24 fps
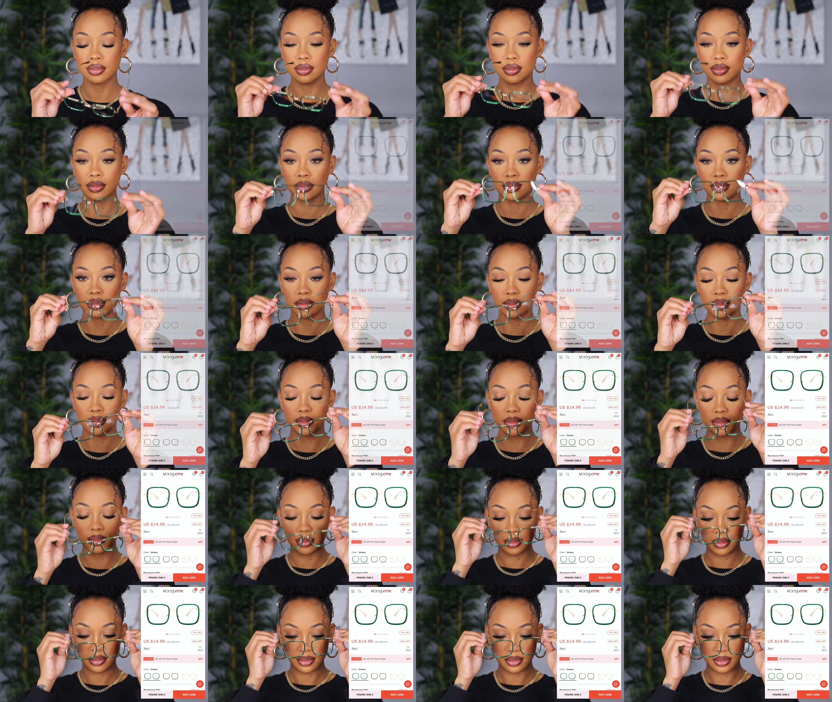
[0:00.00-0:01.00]

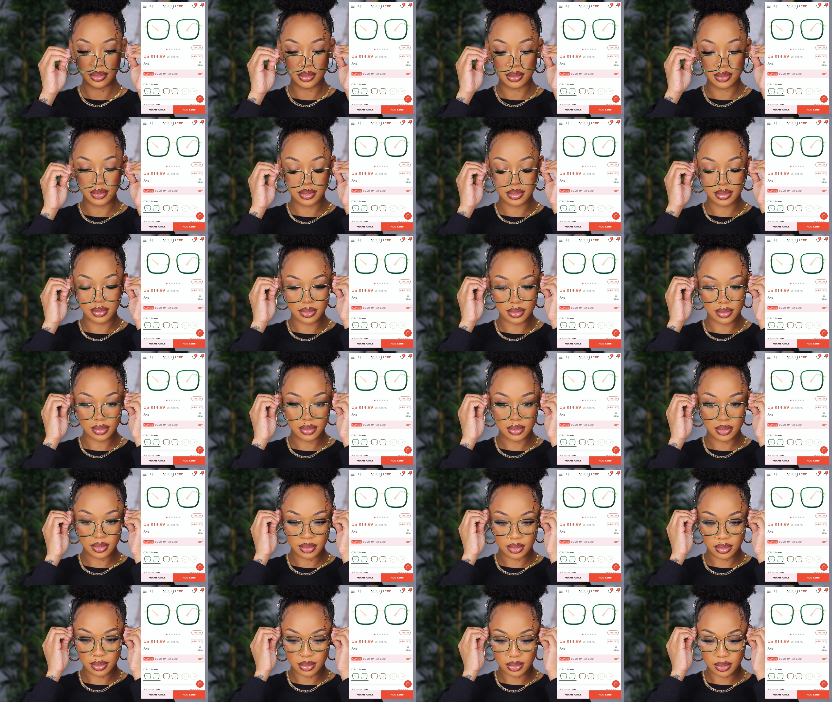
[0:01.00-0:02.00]

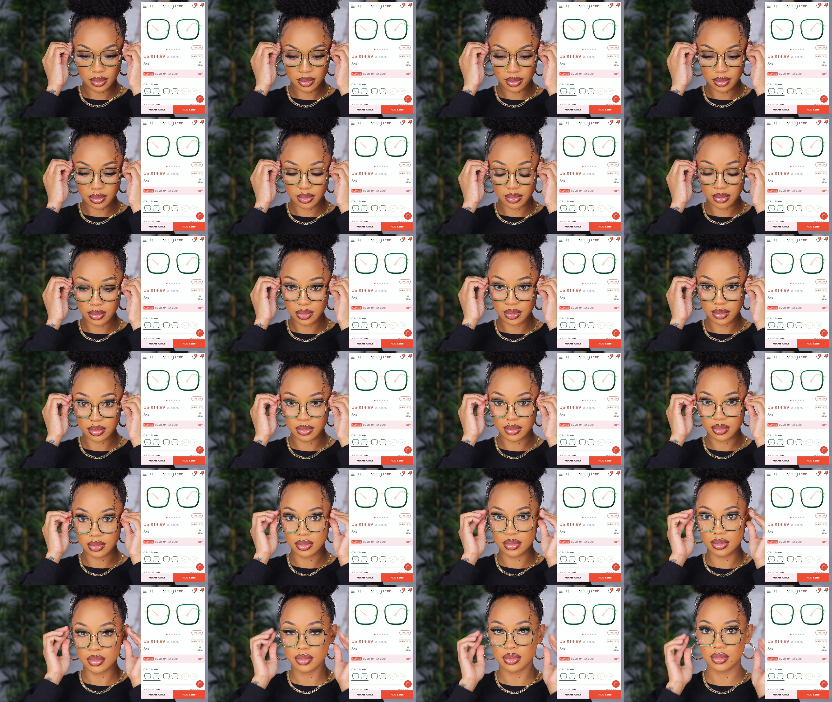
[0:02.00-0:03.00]

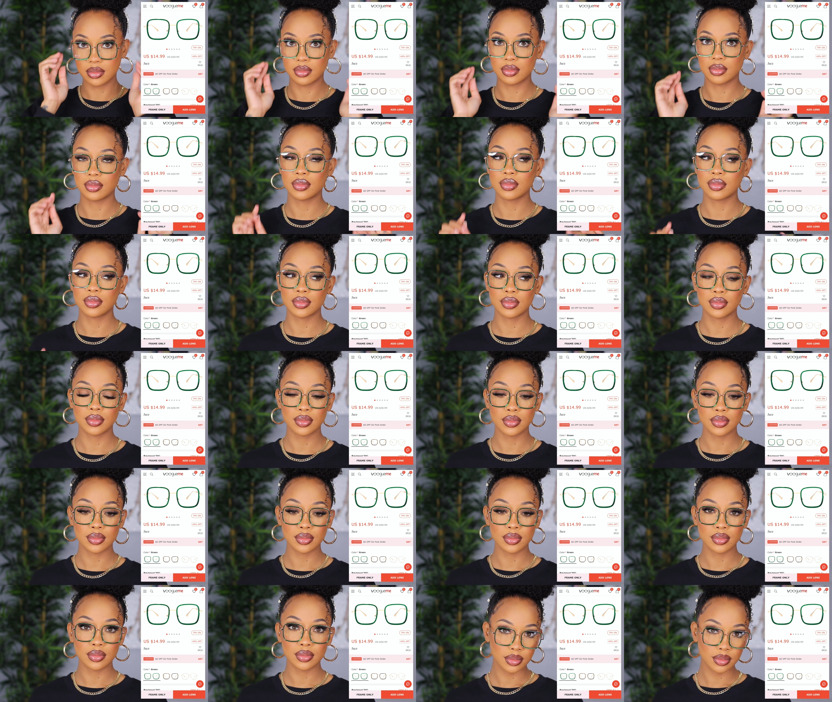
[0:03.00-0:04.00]

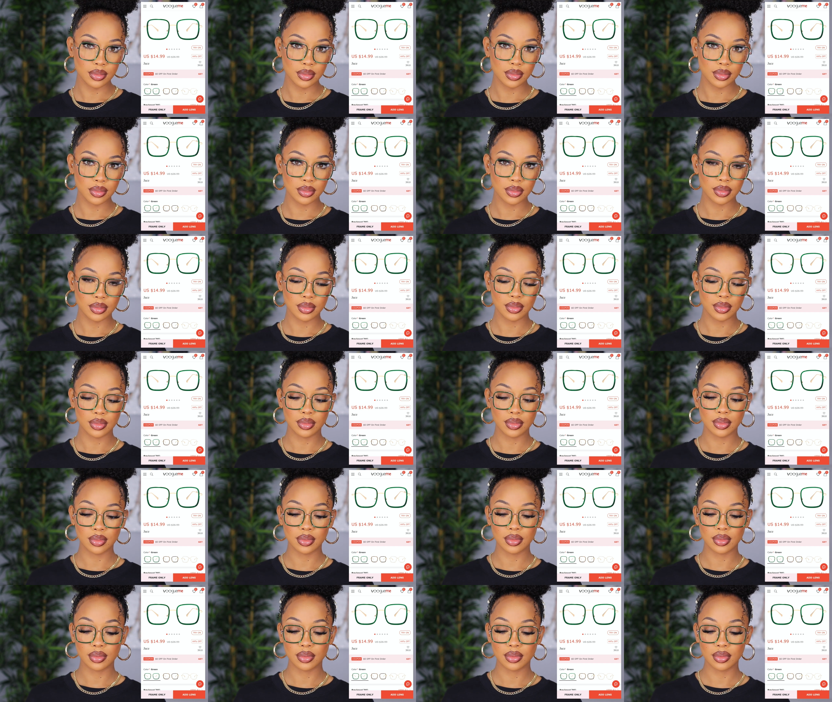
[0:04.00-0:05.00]

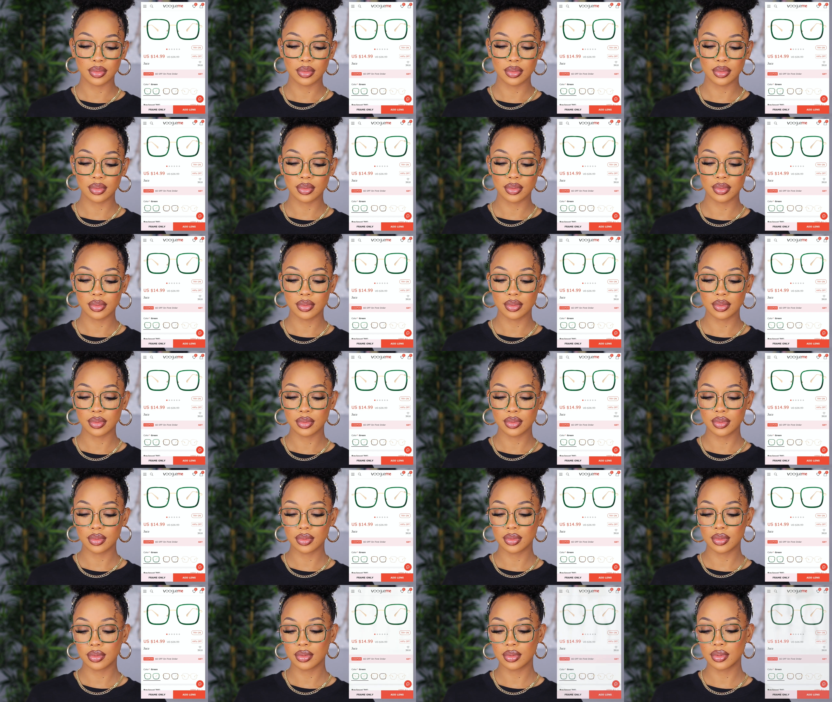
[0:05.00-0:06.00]

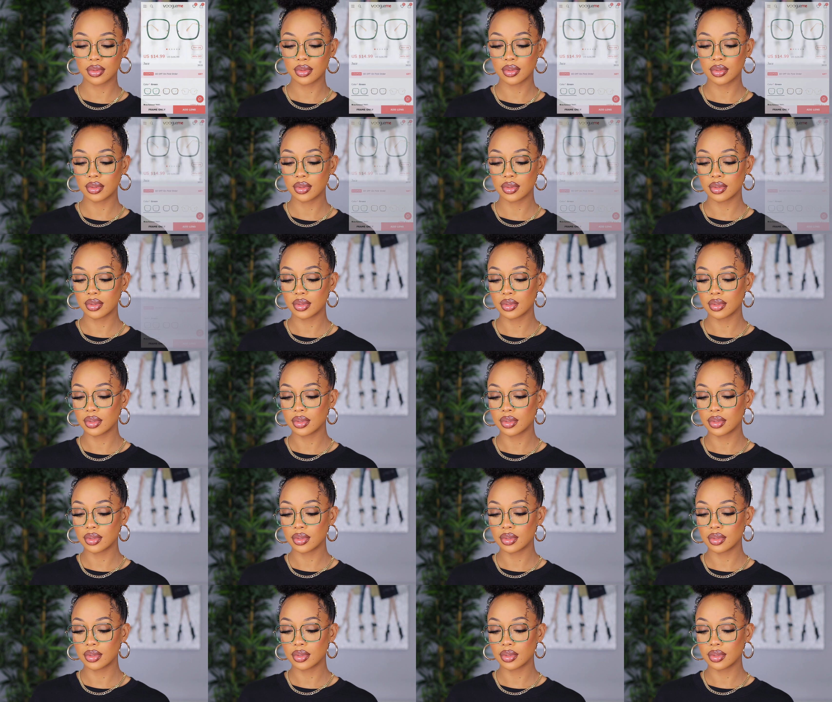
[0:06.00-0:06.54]
(silence)